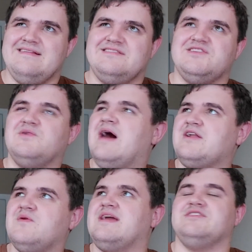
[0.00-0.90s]

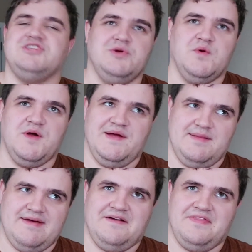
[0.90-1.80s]
don't get too worried
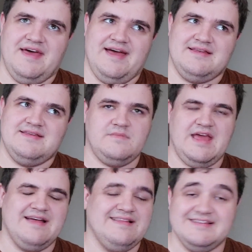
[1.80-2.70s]
about that.
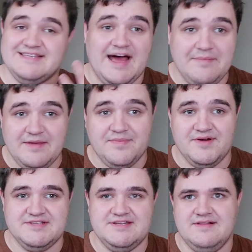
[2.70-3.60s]
At least not me
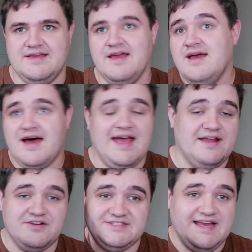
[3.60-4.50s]
personally. I
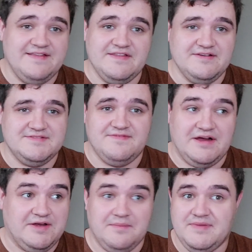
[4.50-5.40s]
understand there's
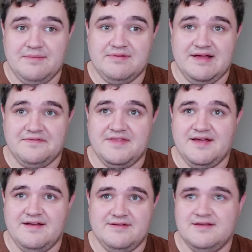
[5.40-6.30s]
fucked up people out
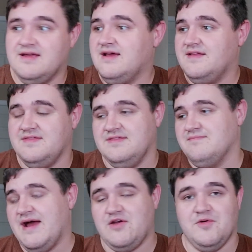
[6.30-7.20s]
there, and
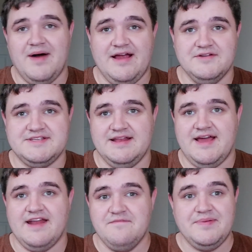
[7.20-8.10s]
Michael Myers can
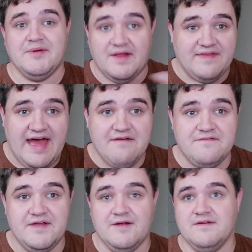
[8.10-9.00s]
kind of build on that
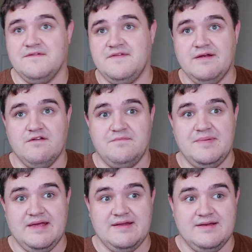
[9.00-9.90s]
fear, the fear of
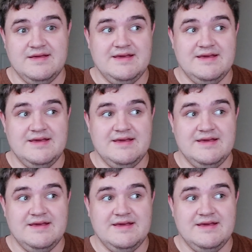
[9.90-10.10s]
being,